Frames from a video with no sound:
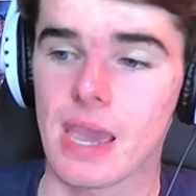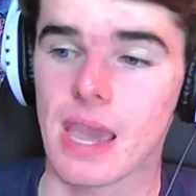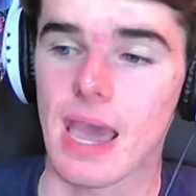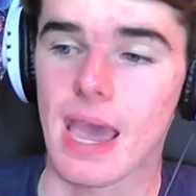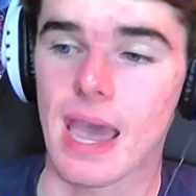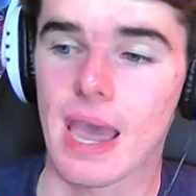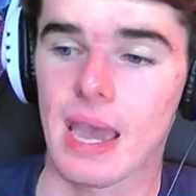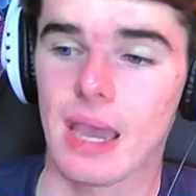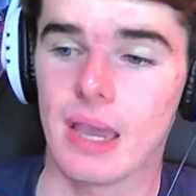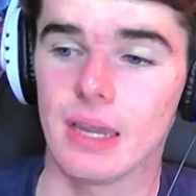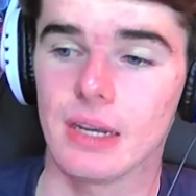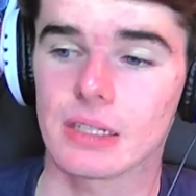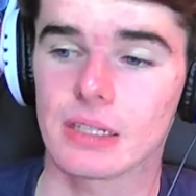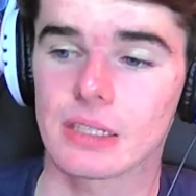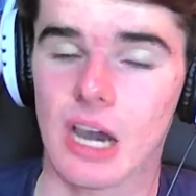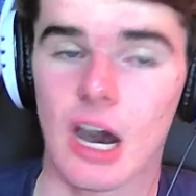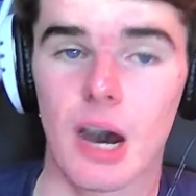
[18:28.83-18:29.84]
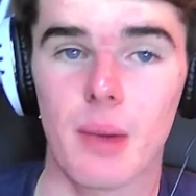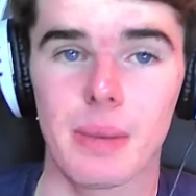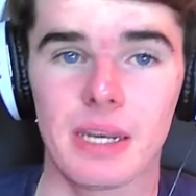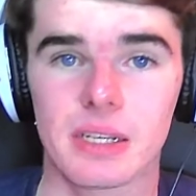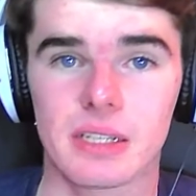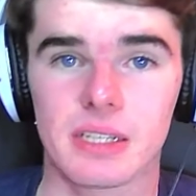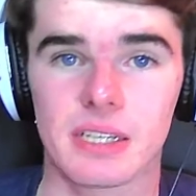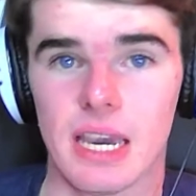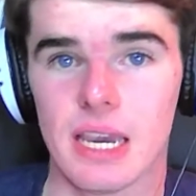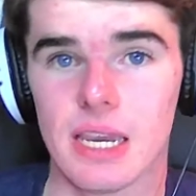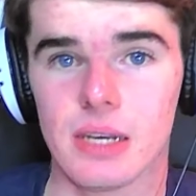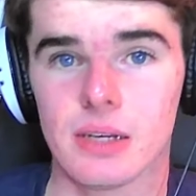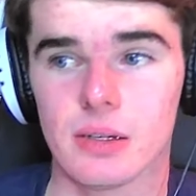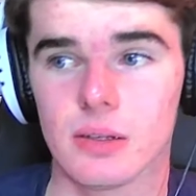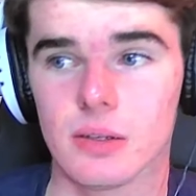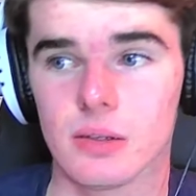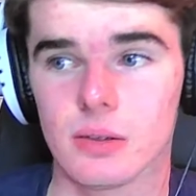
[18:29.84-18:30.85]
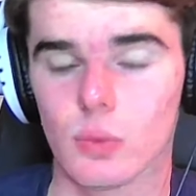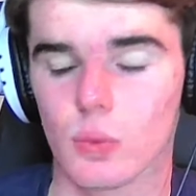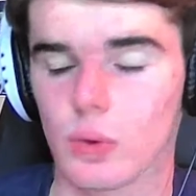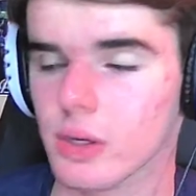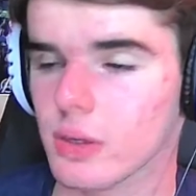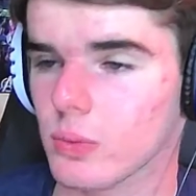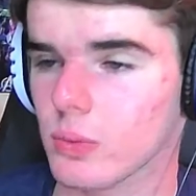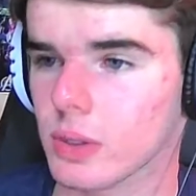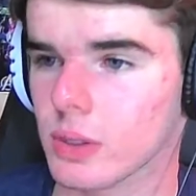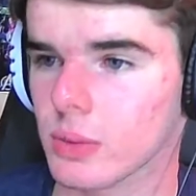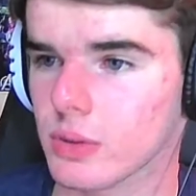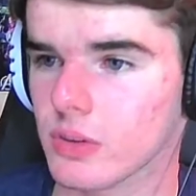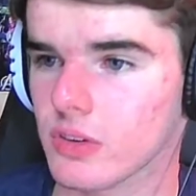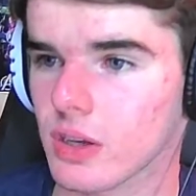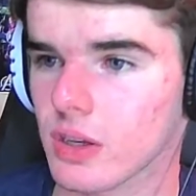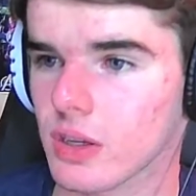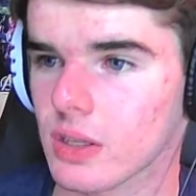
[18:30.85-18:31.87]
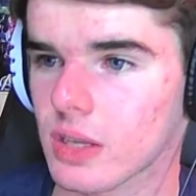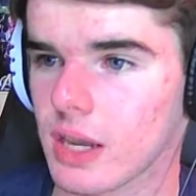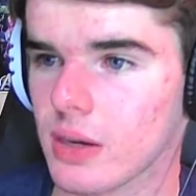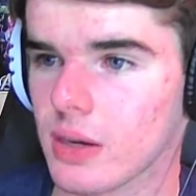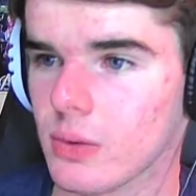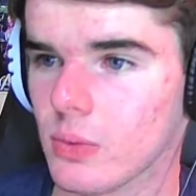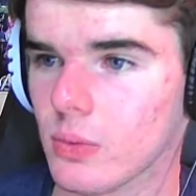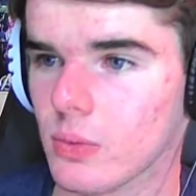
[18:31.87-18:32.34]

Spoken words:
and comment Caden. What did we say, Caden?